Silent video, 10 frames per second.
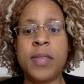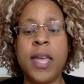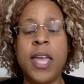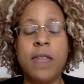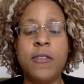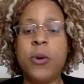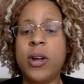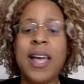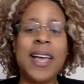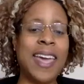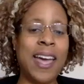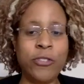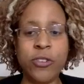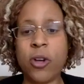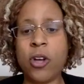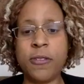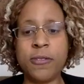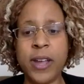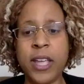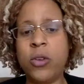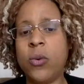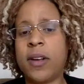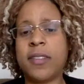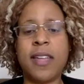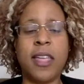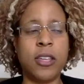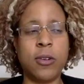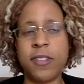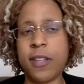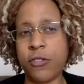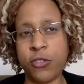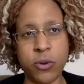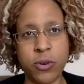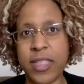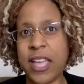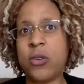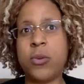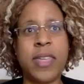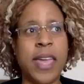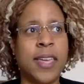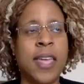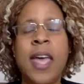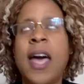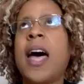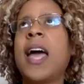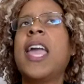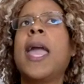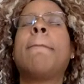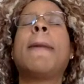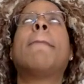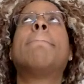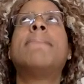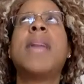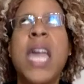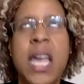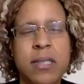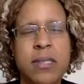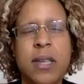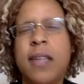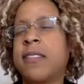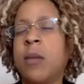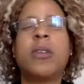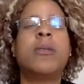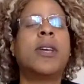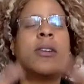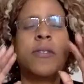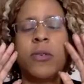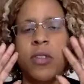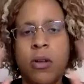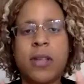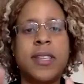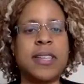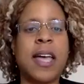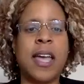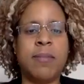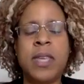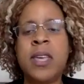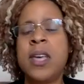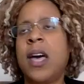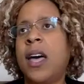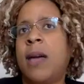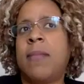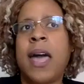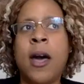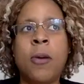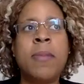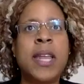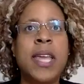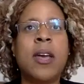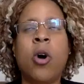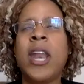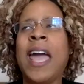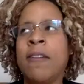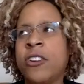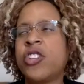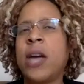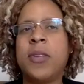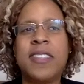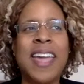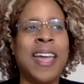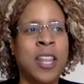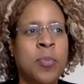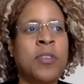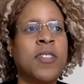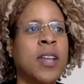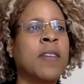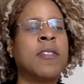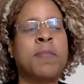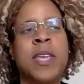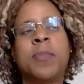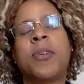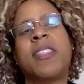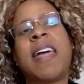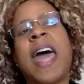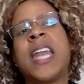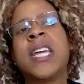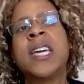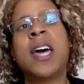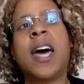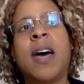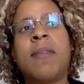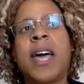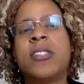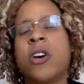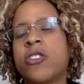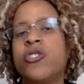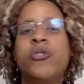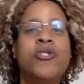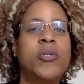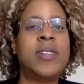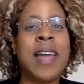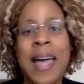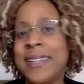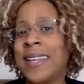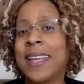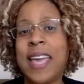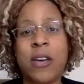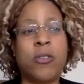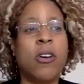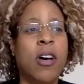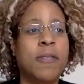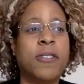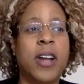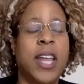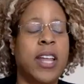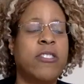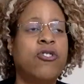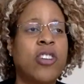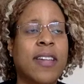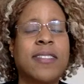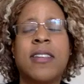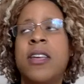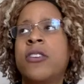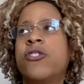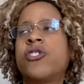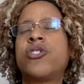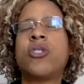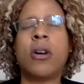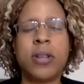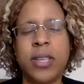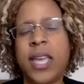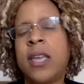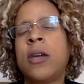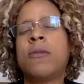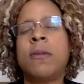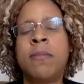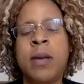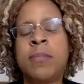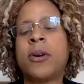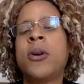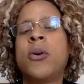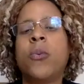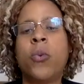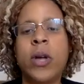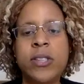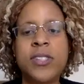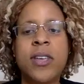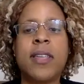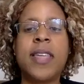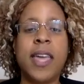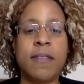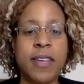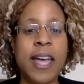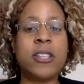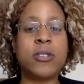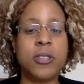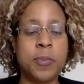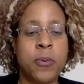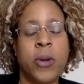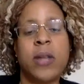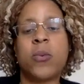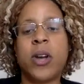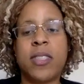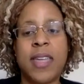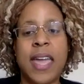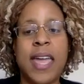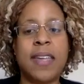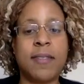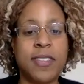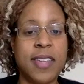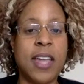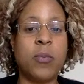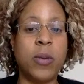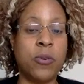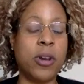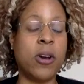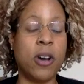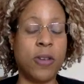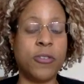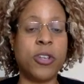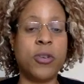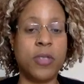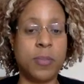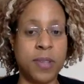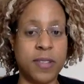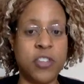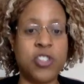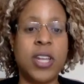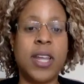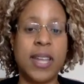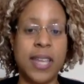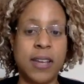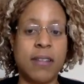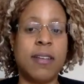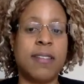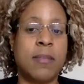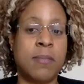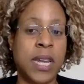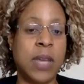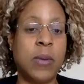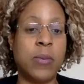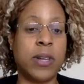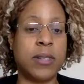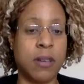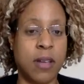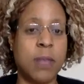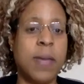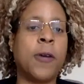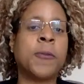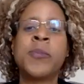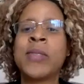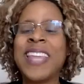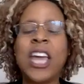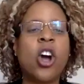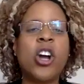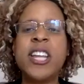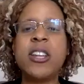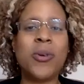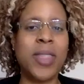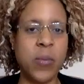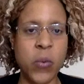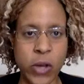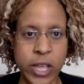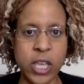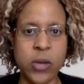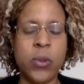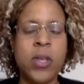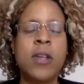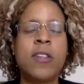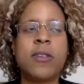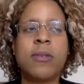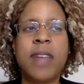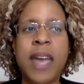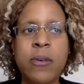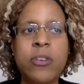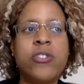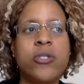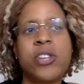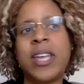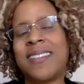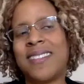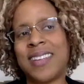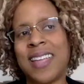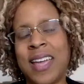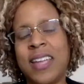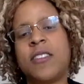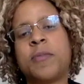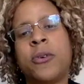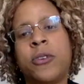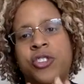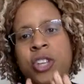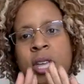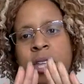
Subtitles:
If you are not counter offering, you are selling yourself shorter than you think. I am amazed, as someone who interviews all the time, how many, on average, I would say 80% of the people that I talk to do not counter offer. It is just startling. Remember, once they have gotten to the point where they have said, we want to offer you the position and here is the money we want to talk about, they already know they want you. So now is your chance to kind of push.